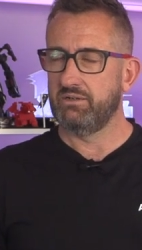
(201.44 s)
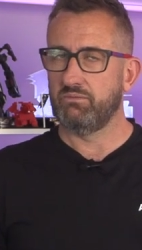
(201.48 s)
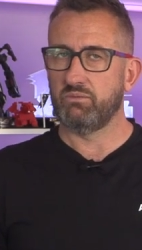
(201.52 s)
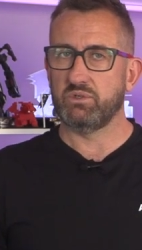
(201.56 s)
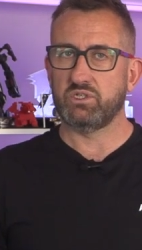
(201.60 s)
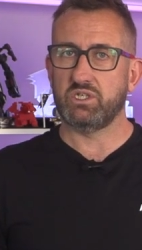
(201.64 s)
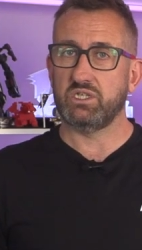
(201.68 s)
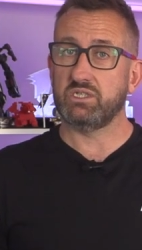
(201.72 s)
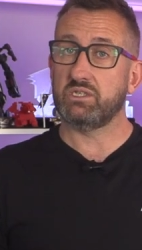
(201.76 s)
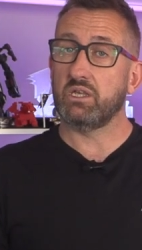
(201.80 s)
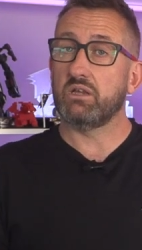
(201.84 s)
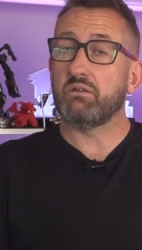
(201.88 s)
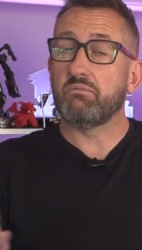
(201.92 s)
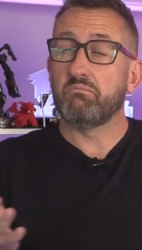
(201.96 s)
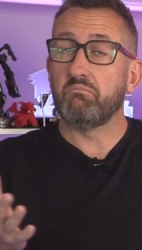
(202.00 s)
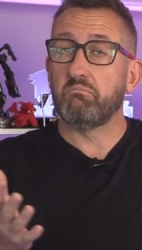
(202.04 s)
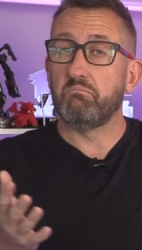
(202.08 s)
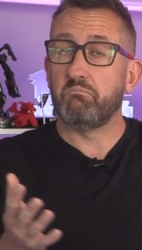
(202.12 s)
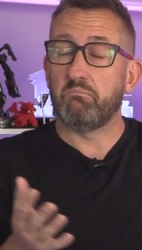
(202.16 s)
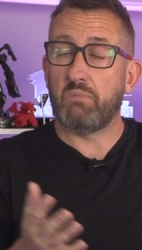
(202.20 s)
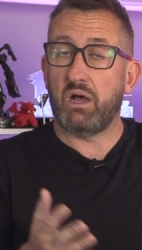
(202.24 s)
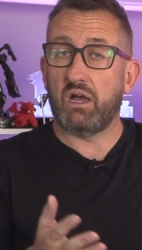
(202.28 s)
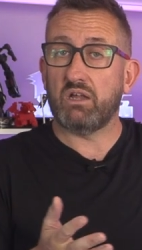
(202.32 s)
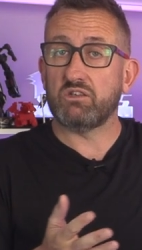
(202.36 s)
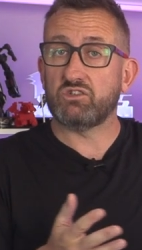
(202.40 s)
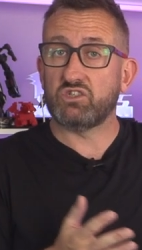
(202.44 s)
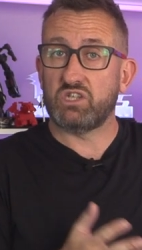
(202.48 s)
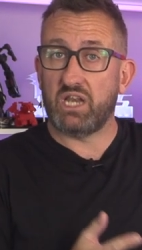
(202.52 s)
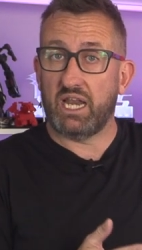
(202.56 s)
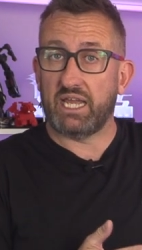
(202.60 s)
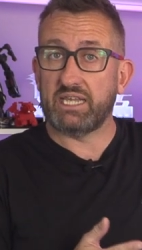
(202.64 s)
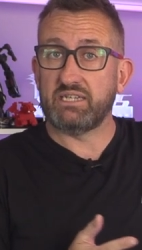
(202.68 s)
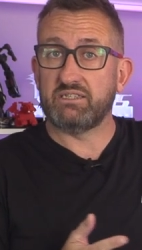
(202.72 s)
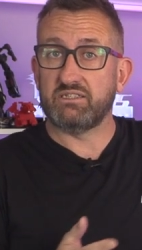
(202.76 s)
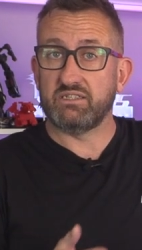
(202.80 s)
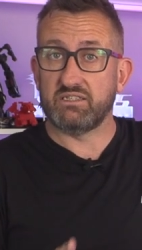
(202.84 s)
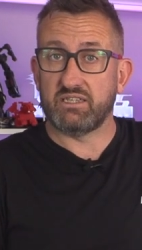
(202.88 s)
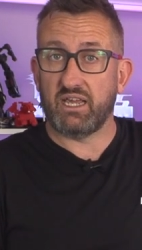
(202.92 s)
which is a much
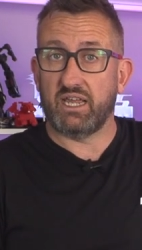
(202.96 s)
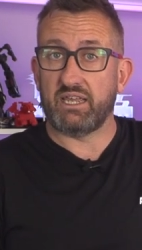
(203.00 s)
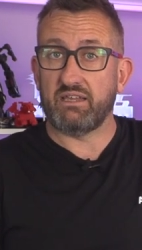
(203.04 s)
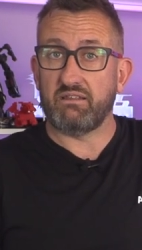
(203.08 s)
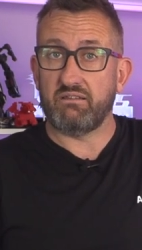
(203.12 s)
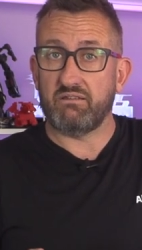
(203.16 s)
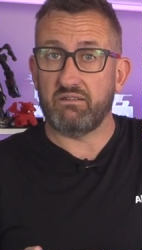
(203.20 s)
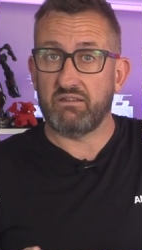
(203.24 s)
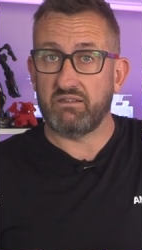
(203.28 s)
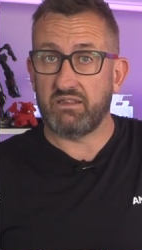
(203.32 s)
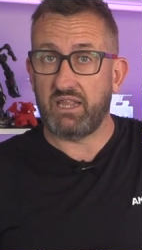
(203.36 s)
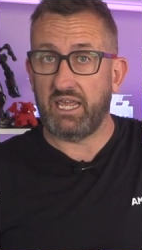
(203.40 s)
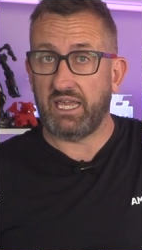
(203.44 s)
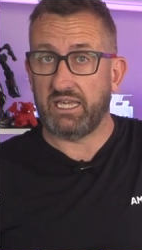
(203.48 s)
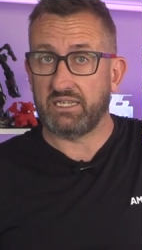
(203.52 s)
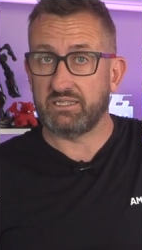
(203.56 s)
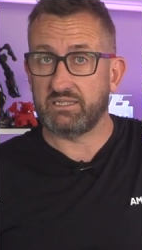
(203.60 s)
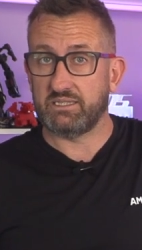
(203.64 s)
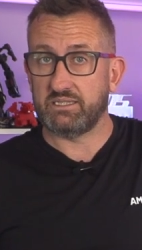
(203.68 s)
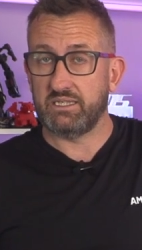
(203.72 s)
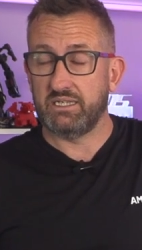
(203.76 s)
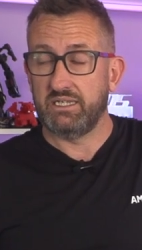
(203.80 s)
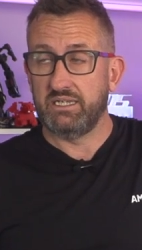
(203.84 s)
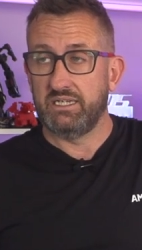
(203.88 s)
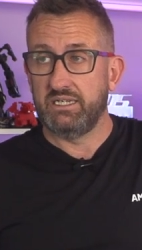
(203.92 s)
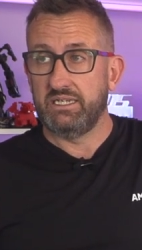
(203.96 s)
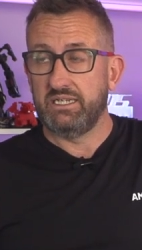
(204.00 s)
later date than this.